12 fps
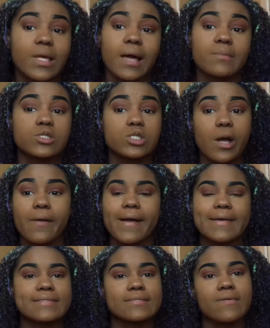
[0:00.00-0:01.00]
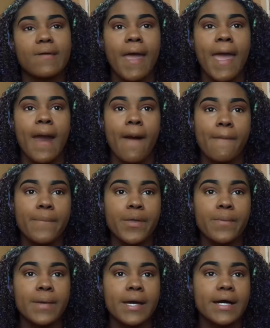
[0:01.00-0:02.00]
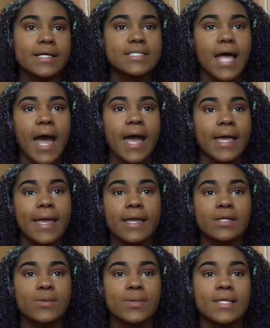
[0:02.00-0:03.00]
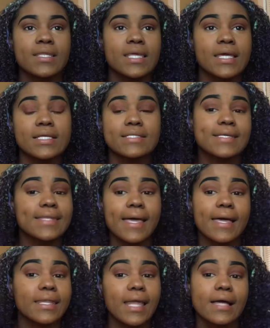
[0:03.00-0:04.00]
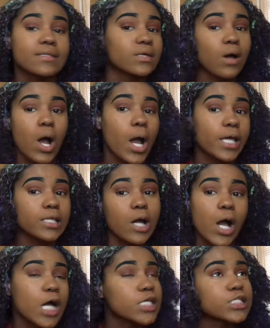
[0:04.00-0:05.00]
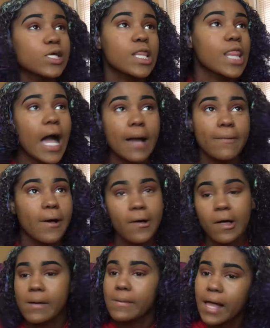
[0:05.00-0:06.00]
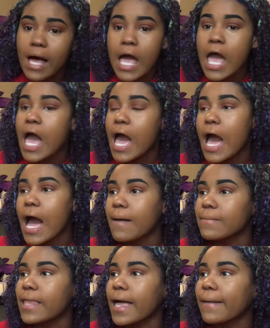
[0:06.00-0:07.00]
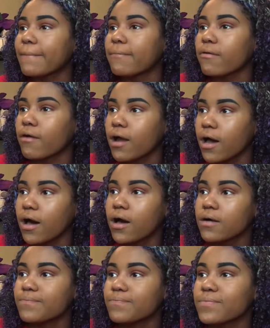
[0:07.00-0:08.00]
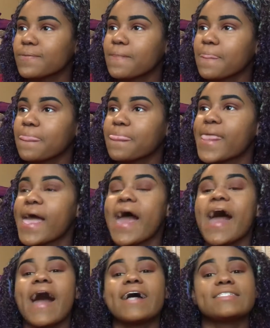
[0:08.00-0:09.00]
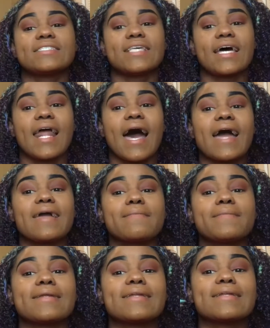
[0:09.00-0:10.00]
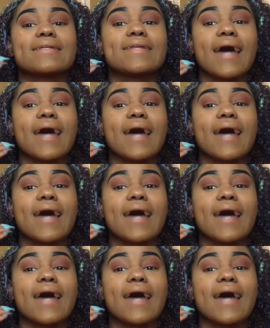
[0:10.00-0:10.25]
like, I'm sorry, I still can't help you because I can't do anything until they unlock the car. The car is still locked, blah, blah, blah. I'm like, bruh. I said, I am